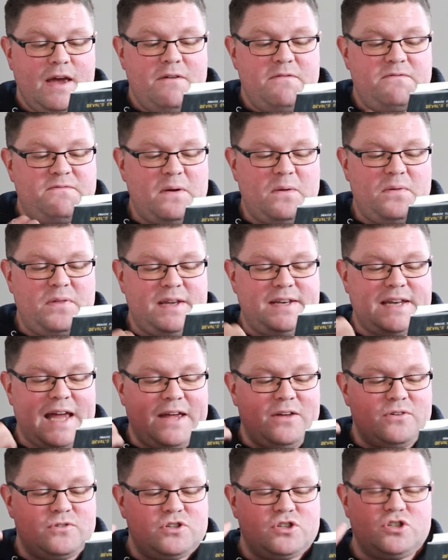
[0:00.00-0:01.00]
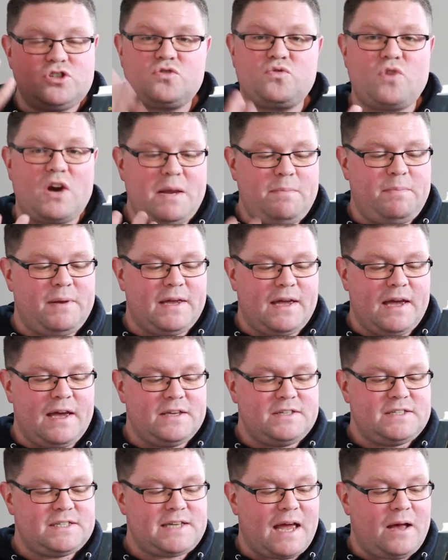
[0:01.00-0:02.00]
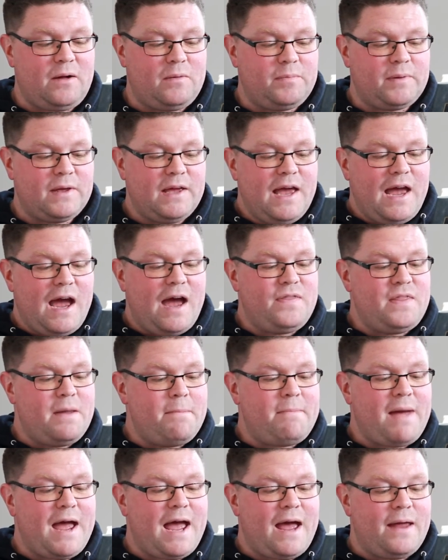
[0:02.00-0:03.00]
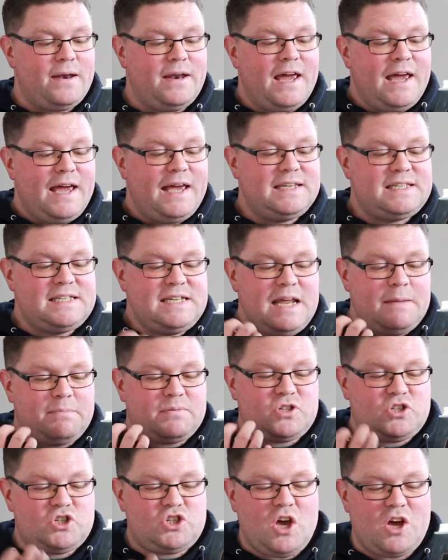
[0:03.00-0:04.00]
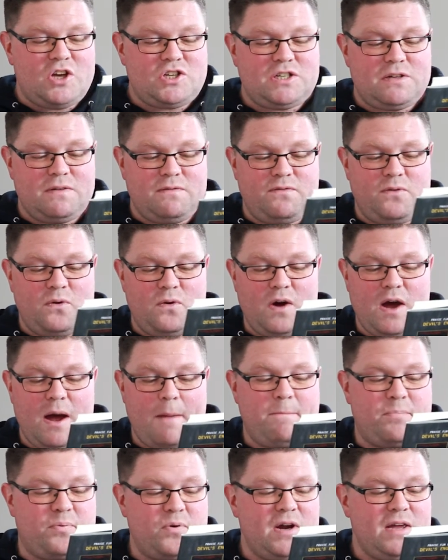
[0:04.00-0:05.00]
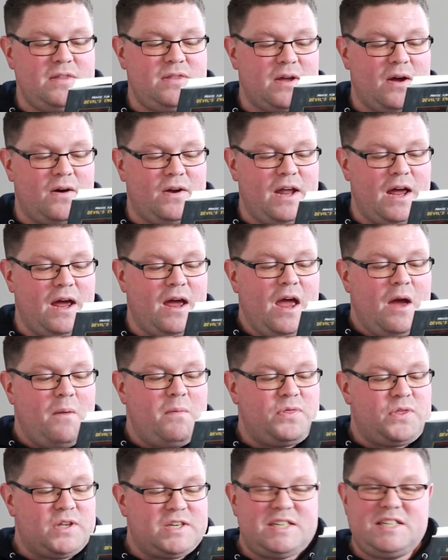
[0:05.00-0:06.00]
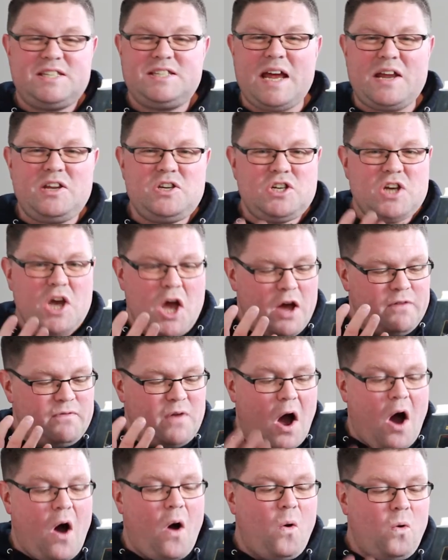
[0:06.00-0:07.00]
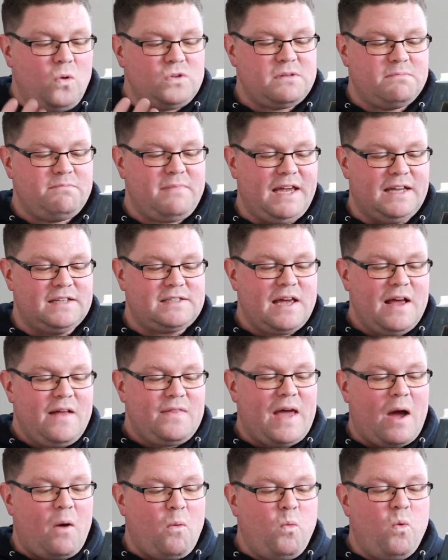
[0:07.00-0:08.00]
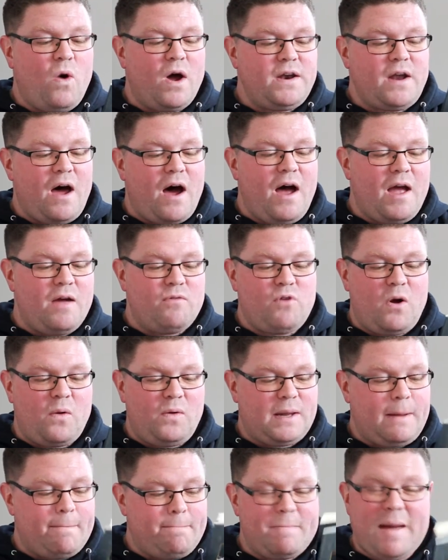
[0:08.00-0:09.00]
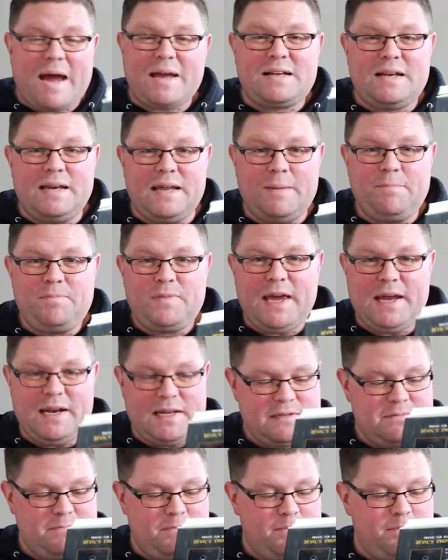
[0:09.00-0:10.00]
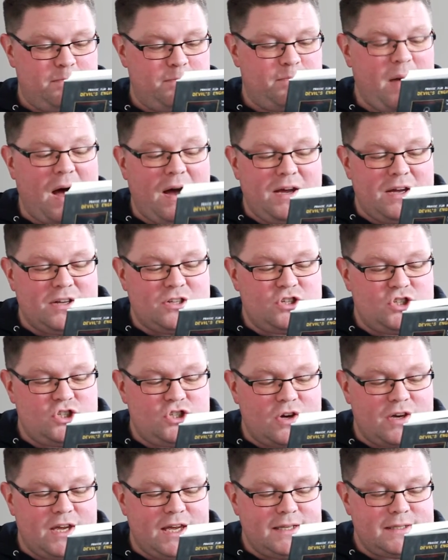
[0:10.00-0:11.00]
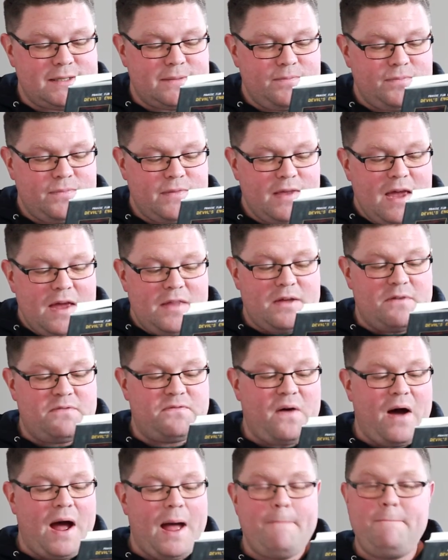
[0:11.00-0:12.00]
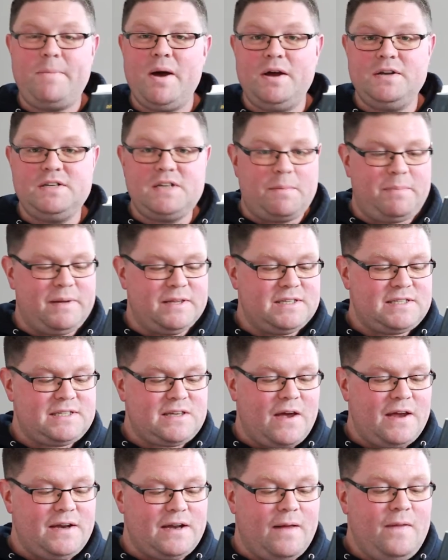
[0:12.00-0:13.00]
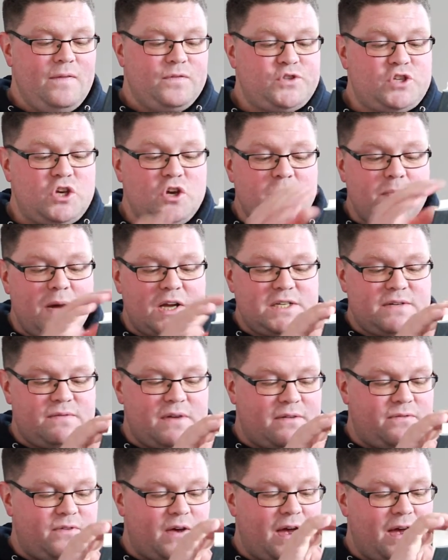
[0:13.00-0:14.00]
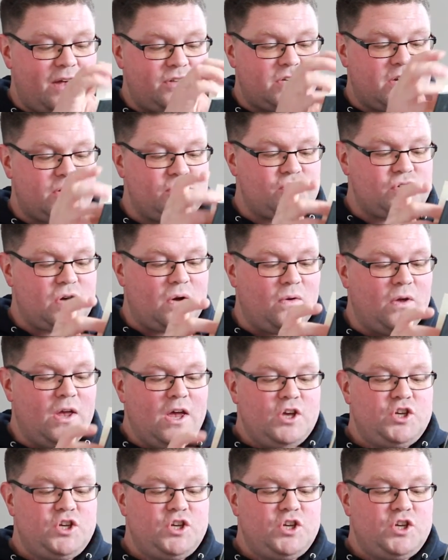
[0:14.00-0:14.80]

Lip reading: Filthy nails scraping her scalp, and the man, his lips searching for her, breathing on her with the stench of old meat, that one eye rolling madly in its puckered socket. The fire burned up inside her, too much of it for her to control.